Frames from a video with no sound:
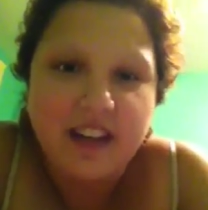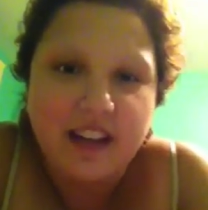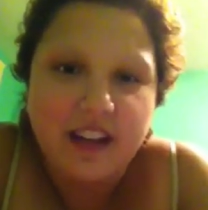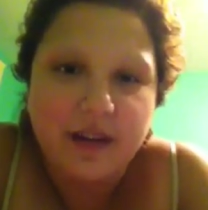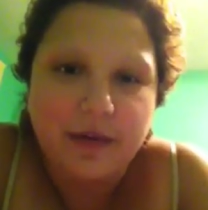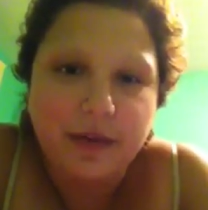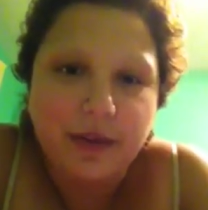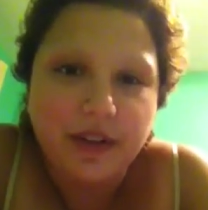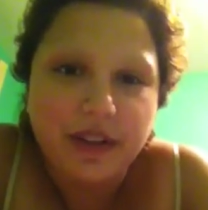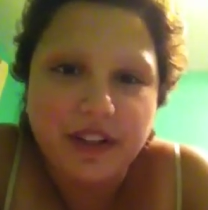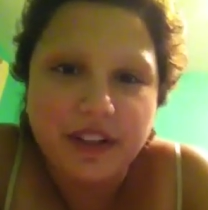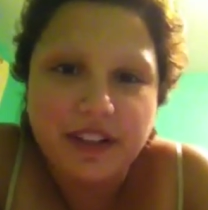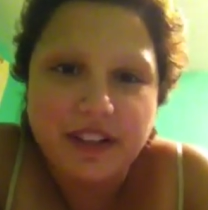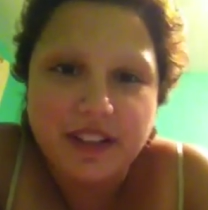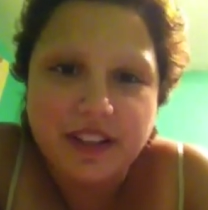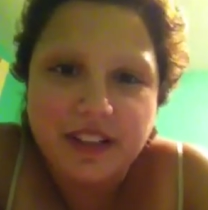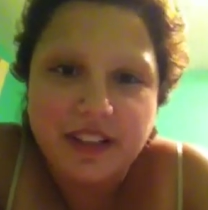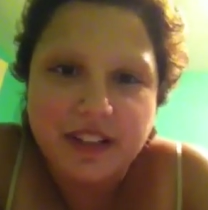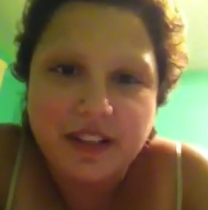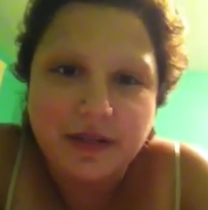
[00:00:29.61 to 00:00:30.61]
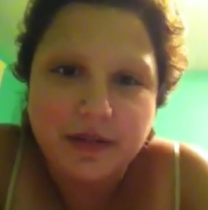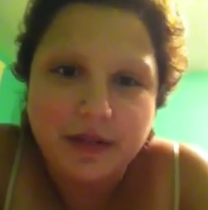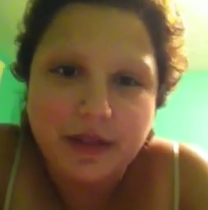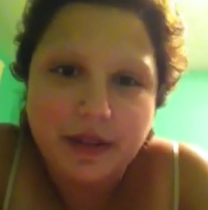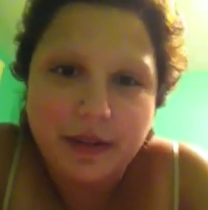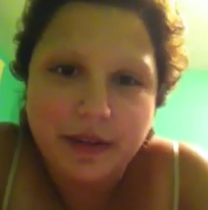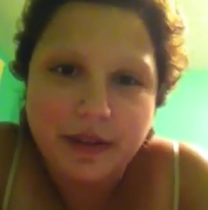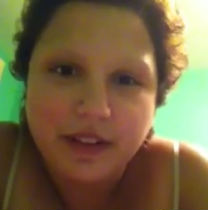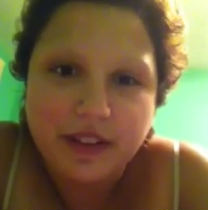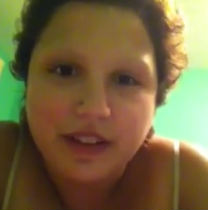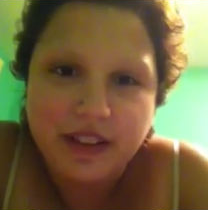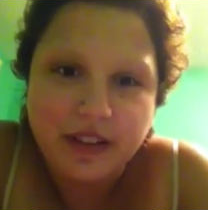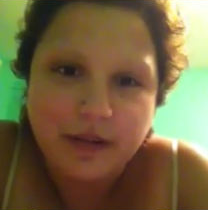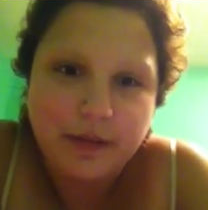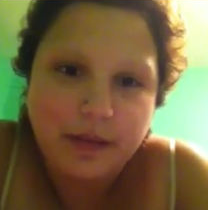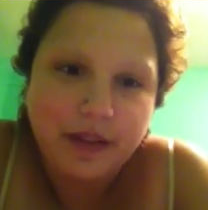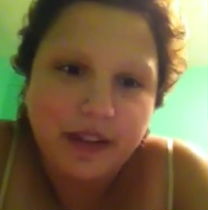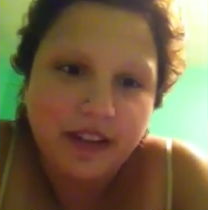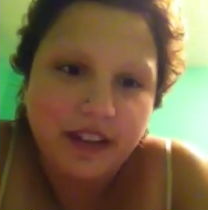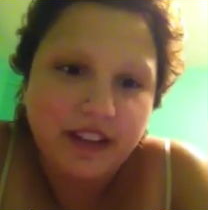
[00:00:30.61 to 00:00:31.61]
I wanted to see what I would look like
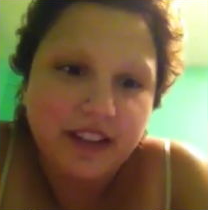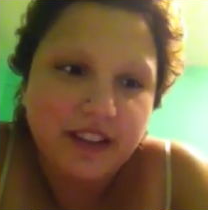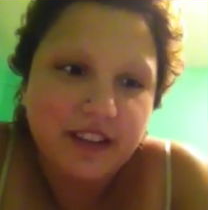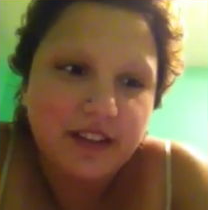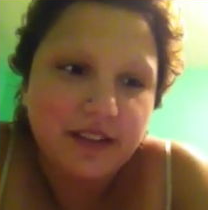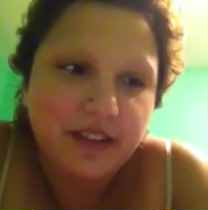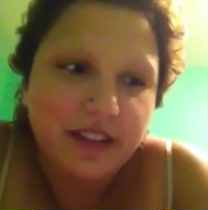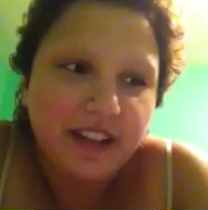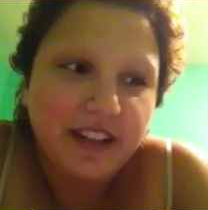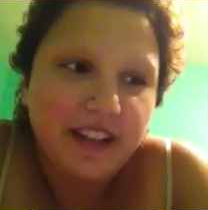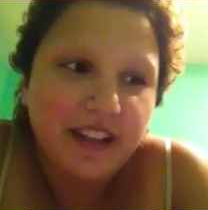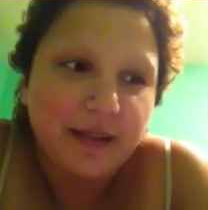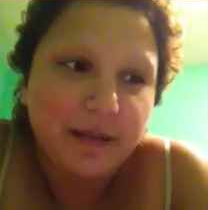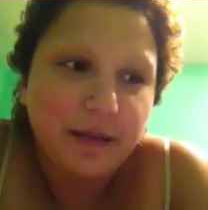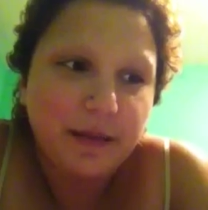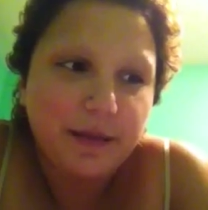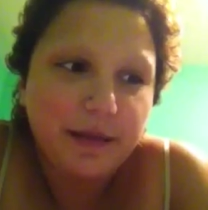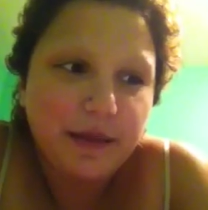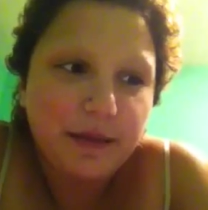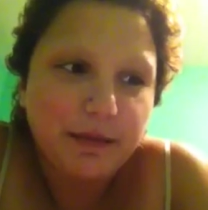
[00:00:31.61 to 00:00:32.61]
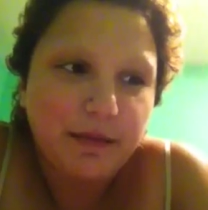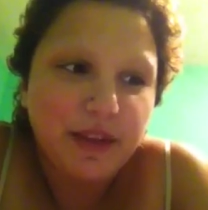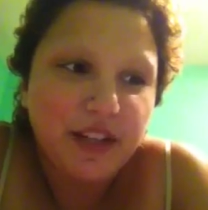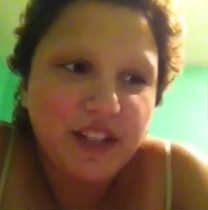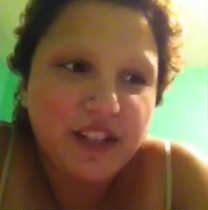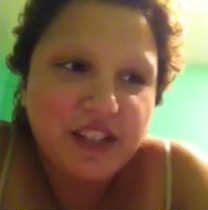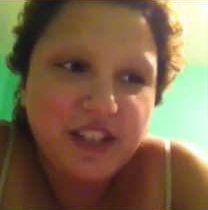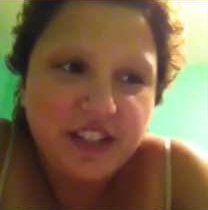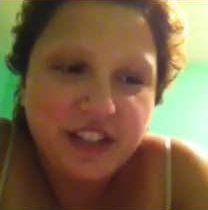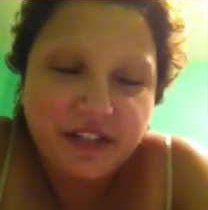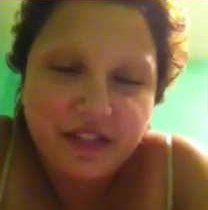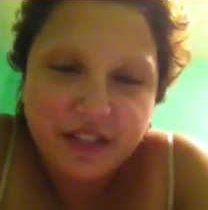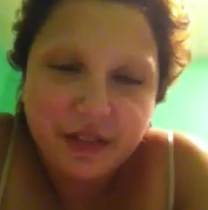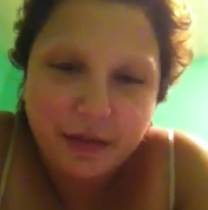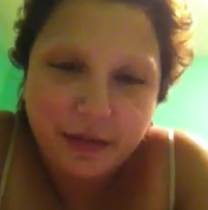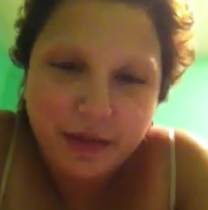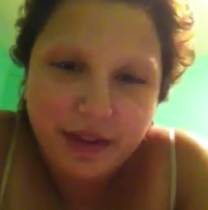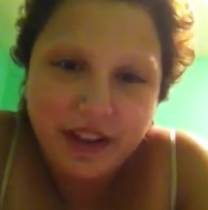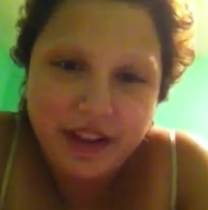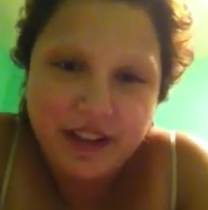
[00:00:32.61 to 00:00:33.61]
pregnant, so I came up with a bunch of
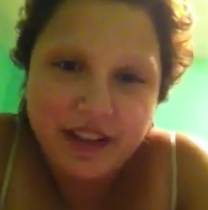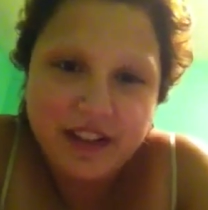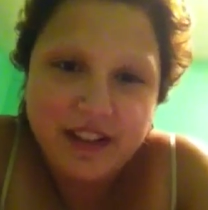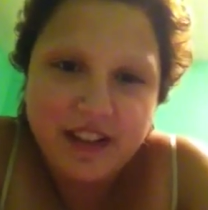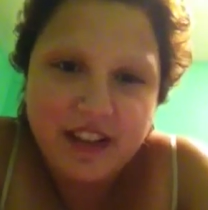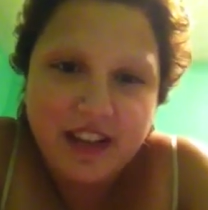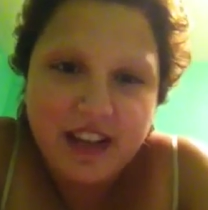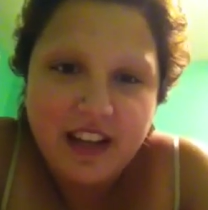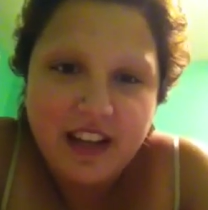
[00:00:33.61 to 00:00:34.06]
different ways,